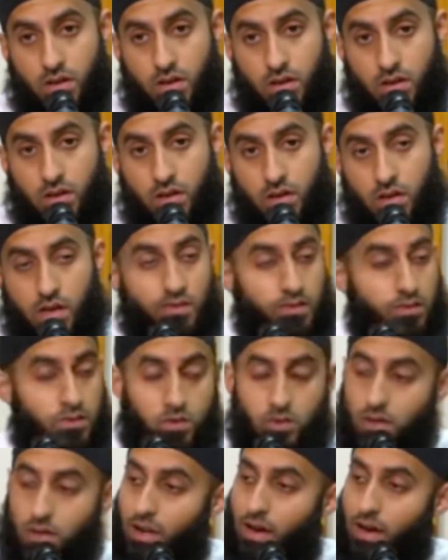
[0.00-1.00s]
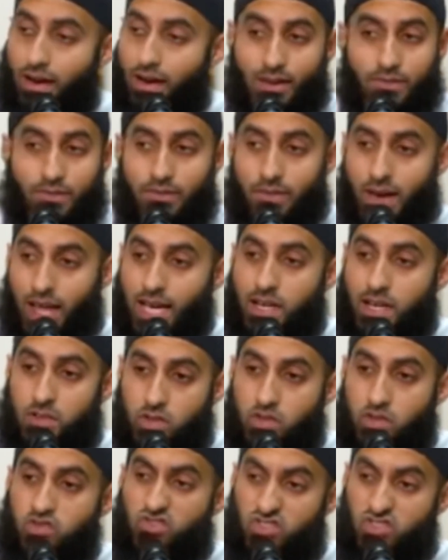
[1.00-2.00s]
If you didn't live like a
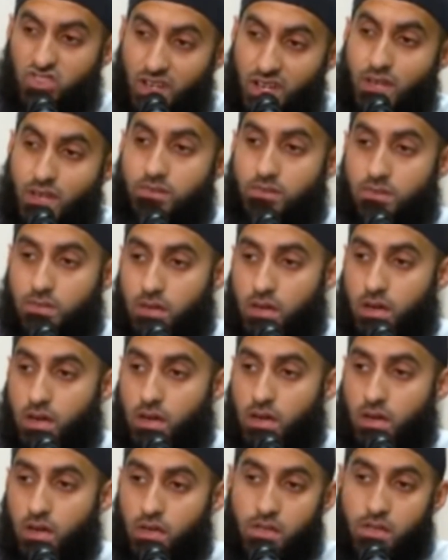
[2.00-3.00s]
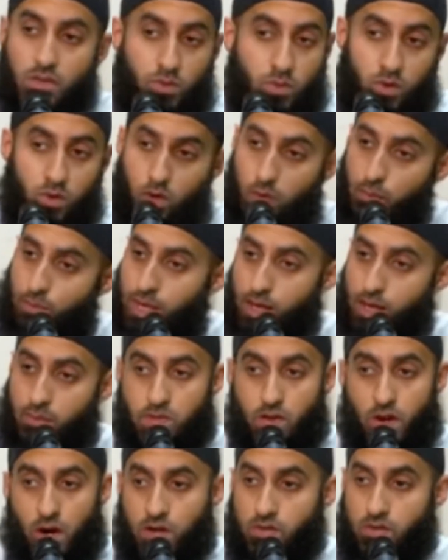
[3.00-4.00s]
true slave, you would not be able to
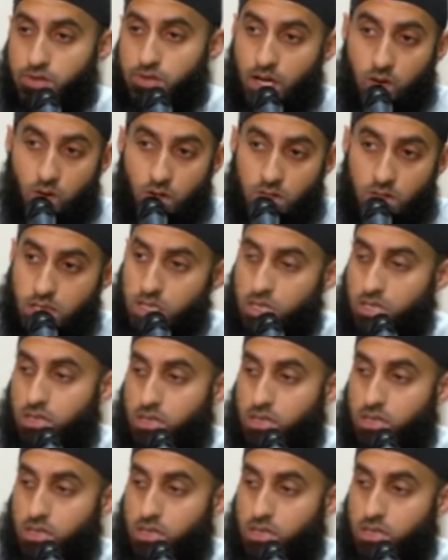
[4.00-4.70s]
answer that question.